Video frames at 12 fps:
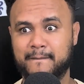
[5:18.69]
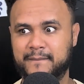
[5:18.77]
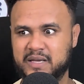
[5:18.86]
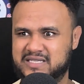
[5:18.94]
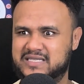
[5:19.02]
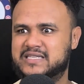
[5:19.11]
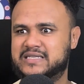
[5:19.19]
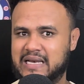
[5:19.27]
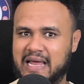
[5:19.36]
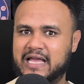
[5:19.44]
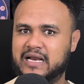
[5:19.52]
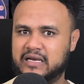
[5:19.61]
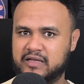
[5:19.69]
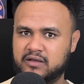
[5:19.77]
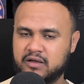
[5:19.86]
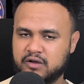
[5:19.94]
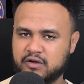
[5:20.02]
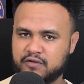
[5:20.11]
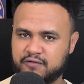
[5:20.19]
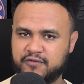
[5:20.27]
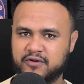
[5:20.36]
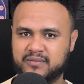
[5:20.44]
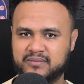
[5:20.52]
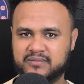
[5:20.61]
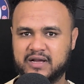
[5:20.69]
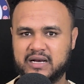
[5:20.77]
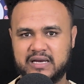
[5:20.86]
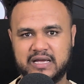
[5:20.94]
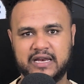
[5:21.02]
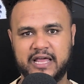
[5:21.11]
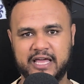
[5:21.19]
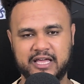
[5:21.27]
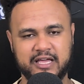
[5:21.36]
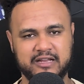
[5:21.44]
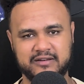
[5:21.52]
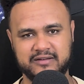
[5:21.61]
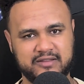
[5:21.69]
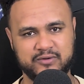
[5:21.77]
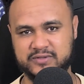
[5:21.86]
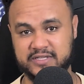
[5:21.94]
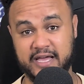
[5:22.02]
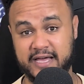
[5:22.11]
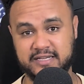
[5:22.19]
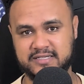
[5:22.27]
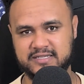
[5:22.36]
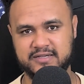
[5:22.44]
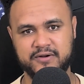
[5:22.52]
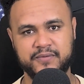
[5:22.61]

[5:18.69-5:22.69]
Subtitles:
business likely from Clear Lake and those guys,